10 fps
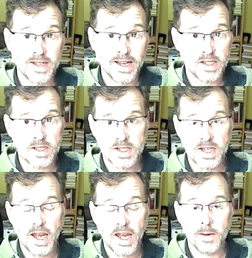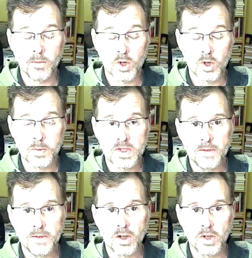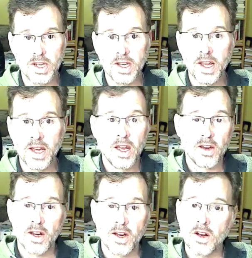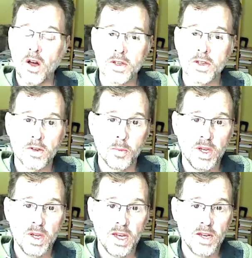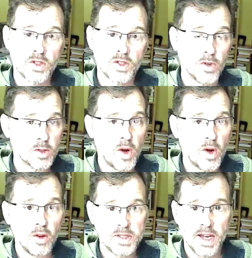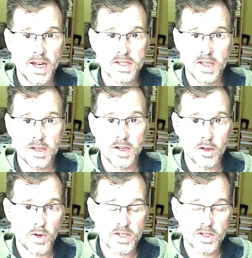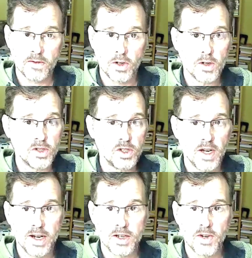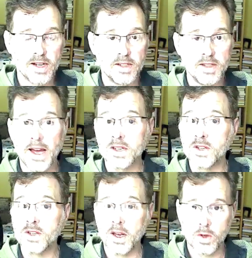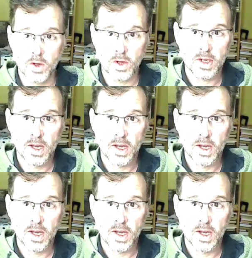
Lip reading: That is to say, more specifically, you're going to alter the pH of your small intestine and the rest of your GI tract. And that is not good.